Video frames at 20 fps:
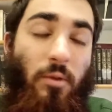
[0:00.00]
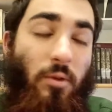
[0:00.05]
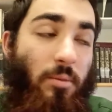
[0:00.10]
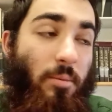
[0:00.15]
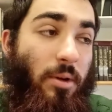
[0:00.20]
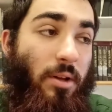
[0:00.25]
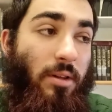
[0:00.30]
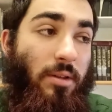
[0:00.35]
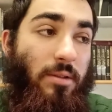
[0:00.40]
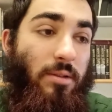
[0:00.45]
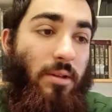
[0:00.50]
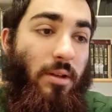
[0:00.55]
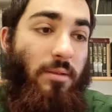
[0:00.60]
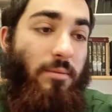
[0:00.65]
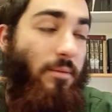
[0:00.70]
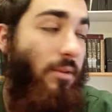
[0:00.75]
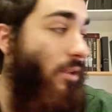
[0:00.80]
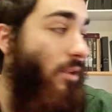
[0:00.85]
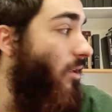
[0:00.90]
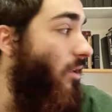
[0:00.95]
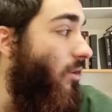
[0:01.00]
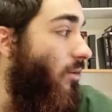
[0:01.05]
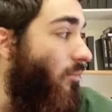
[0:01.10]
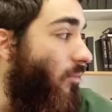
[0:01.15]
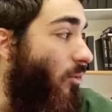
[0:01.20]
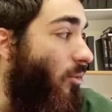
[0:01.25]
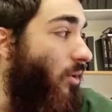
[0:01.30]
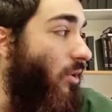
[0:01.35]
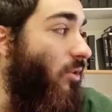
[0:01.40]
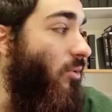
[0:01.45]
But
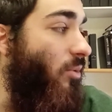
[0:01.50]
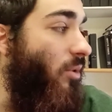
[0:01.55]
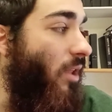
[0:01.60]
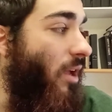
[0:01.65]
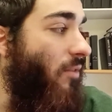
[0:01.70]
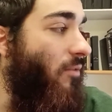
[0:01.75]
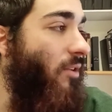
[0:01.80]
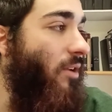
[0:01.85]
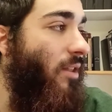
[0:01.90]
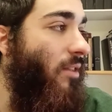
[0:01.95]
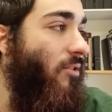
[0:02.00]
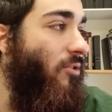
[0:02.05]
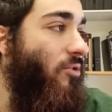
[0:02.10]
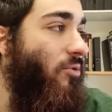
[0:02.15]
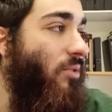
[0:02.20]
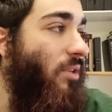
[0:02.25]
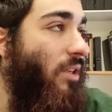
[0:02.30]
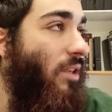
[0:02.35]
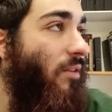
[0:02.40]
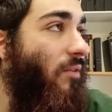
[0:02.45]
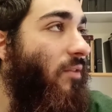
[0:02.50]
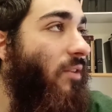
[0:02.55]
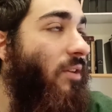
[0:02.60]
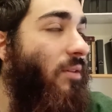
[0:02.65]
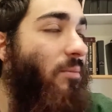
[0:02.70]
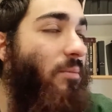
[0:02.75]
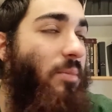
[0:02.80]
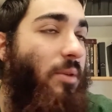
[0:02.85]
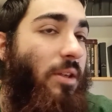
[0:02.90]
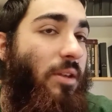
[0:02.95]
when you love another Jew,
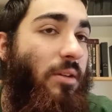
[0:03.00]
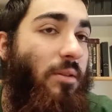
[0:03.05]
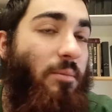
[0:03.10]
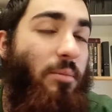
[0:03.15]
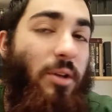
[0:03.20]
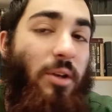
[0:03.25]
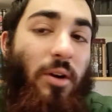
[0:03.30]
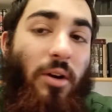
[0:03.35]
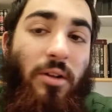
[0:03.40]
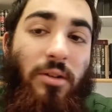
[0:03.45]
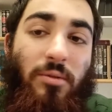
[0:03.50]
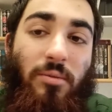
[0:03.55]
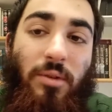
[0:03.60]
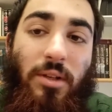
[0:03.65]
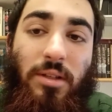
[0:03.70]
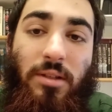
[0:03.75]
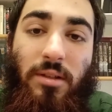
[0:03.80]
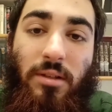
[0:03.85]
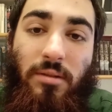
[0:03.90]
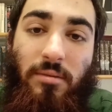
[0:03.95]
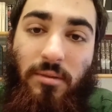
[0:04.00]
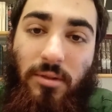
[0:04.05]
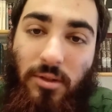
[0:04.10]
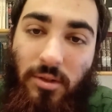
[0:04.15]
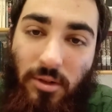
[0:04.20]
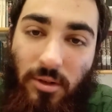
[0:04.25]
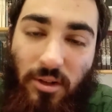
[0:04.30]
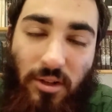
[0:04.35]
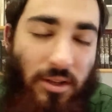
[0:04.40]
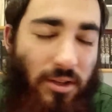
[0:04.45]
even beyond reason,
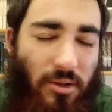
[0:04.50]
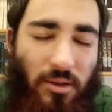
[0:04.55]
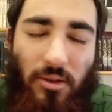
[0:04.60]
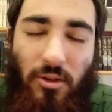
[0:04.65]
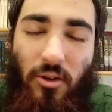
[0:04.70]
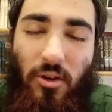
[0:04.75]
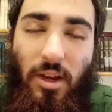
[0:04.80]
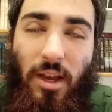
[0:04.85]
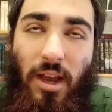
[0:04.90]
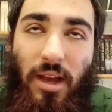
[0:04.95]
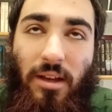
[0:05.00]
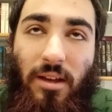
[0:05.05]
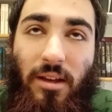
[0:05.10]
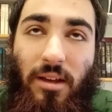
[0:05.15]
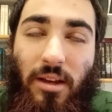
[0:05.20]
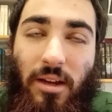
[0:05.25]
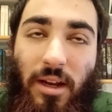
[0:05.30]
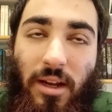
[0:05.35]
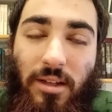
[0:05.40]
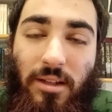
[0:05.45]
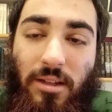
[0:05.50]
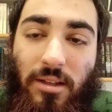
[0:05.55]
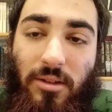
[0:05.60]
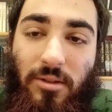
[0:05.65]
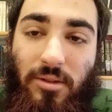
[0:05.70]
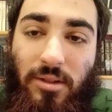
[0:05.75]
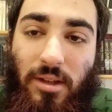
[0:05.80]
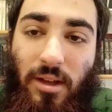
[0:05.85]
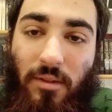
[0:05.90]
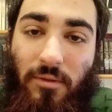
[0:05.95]
so you're connecting
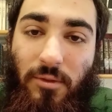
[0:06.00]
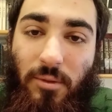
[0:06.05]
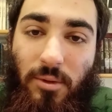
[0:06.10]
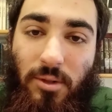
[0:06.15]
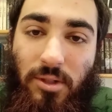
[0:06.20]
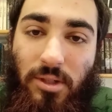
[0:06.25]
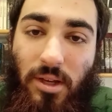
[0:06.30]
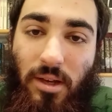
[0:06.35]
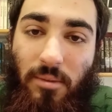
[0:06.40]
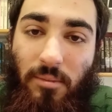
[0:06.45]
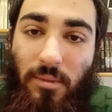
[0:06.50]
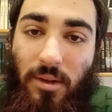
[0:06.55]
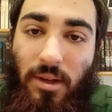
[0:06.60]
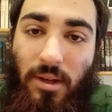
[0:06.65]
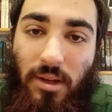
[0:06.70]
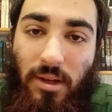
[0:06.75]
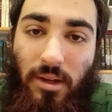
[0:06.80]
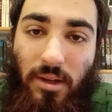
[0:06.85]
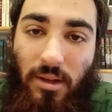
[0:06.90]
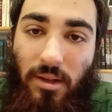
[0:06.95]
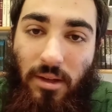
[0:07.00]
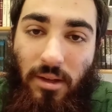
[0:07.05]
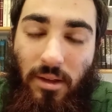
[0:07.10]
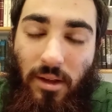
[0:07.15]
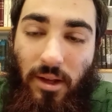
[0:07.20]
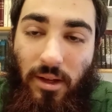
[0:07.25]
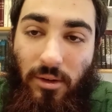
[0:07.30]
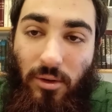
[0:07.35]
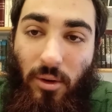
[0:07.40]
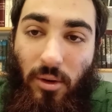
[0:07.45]
yourself to Hashem
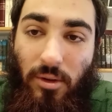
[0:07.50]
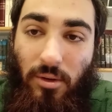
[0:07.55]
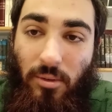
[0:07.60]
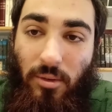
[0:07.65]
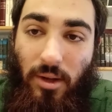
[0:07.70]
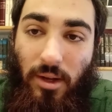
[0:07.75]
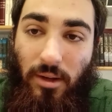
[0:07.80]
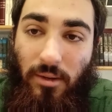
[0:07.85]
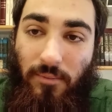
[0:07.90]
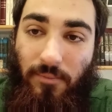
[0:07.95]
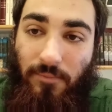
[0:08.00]
like no other way.